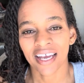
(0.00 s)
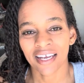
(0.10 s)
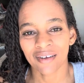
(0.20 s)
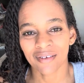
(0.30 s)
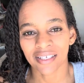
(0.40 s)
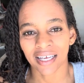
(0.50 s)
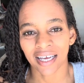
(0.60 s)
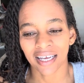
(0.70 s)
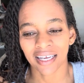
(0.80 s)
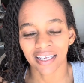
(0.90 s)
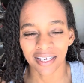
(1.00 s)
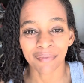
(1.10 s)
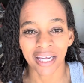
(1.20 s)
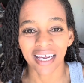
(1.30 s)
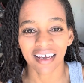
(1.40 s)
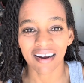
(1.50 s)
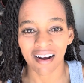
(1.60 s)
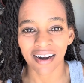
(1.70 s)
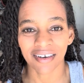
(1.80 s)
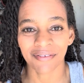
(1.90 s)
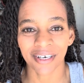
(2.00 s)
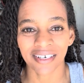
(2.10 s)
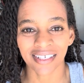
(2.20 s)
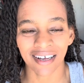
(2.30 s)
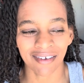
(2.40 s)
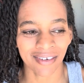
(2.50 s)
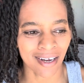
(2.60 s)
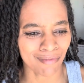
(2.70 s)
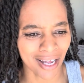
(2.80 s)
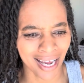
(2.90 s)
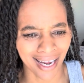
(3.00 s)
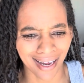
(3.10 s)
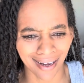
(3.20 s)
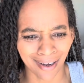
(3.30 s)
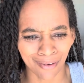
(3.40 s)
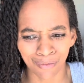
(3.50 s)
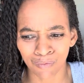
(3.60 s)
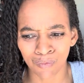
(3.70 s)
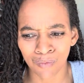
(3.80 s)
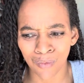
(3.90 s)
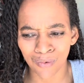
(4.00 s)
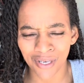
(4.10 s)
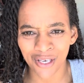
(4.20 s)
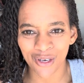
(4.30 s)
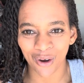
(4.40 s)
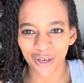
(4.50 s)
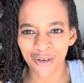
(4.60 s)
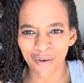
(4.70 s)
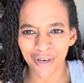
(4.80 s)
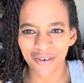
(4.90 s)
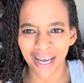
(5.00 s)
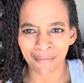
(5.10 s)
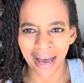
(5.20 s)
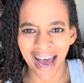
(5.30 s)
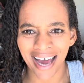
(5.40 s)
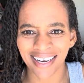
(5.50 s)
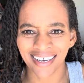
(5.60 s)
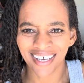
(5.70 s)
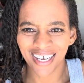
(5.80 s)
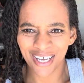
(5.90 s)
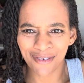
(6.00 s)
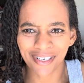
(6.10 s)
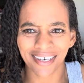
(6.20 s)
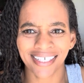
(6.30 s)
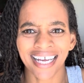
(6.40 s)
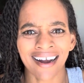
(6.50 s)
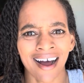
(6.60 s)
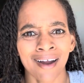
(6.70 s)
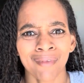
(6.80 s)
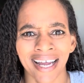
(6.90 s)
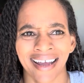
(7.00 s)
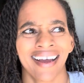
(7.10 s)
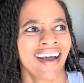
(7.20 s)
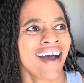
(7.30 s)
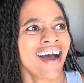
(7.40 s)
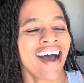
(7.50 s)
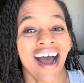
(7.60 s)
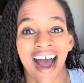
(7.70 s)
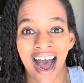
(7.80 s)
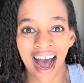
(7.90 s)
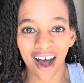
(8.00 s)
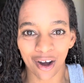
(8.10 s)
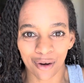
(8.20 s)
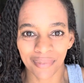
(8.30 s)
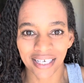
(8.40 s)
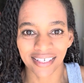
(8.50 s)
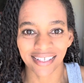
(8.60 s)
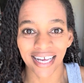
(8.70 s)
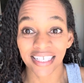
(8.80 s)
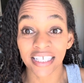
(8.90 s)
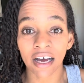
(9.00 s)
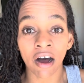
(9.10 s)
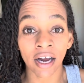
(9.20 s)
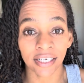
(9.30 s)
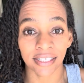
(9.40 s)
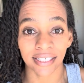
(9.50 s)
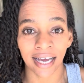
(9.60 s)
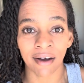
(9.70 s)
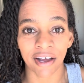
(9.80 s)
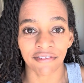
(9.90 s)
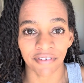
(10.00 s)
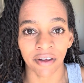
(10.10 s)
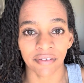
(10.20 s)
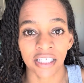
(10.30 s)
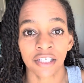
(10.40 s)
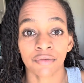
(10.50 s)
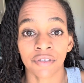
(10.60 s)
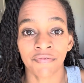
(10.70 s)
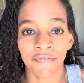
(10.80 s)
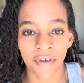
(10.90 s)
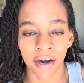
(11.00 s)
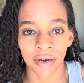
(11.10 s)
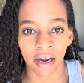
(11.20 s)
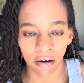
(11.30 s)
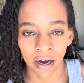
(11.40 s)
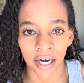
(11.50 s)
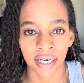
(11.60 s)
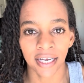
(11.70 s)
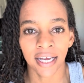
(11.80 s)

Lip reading: He was like, you're making it harder for yourself. And I'm like, when you get mad, you start to get high. I'm like, how? Because that's honestly how I felt. This was very hard.